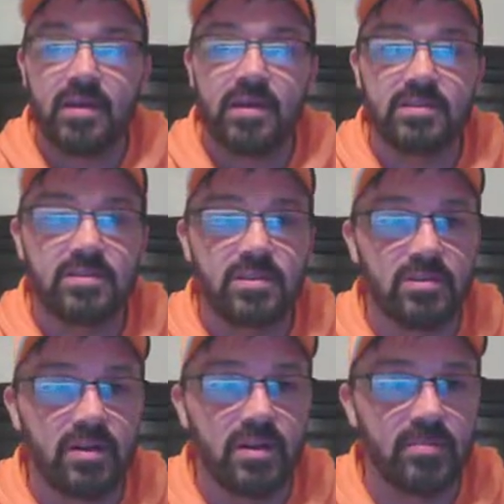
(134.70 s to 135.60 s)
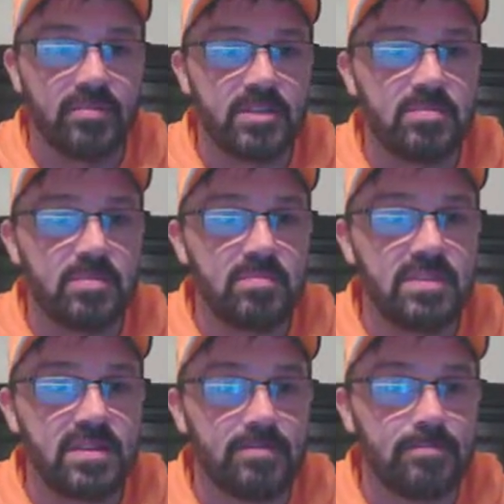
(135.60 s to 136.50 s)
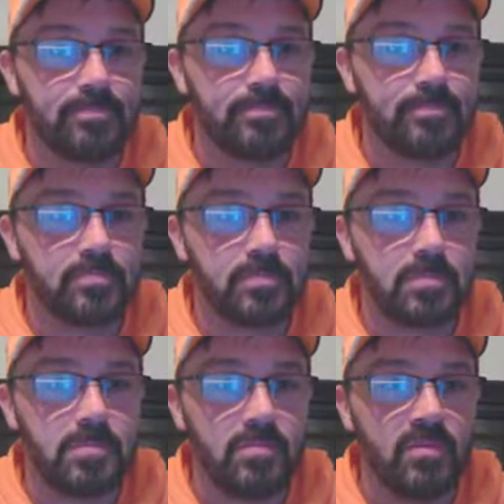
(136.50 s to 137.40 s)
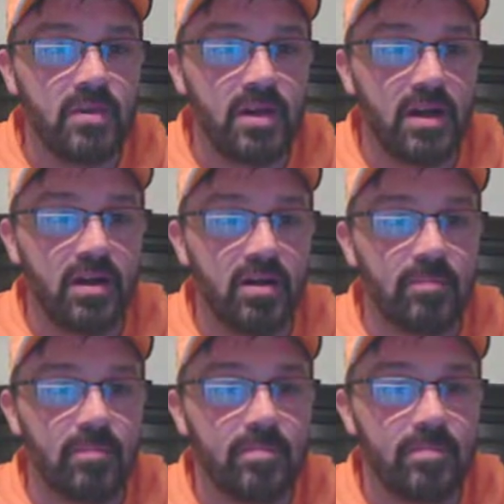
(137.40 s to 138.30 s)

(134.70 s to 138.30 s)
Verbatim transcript: and so um, it's been busy. Um,